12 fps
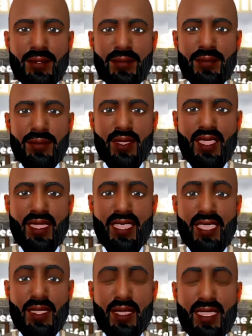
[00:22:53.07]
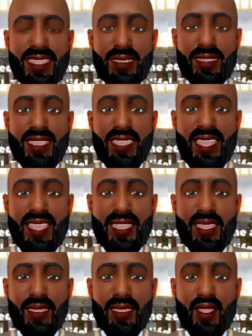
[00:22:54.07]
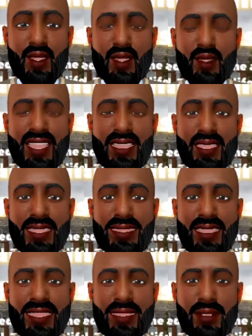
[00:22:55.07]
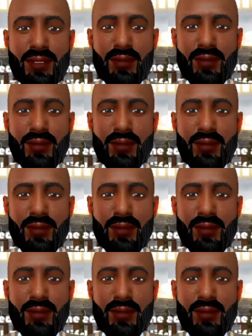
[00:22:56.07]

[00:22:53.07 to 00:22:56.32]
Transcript: love, peace, and hair grease. I'm a 70s baby.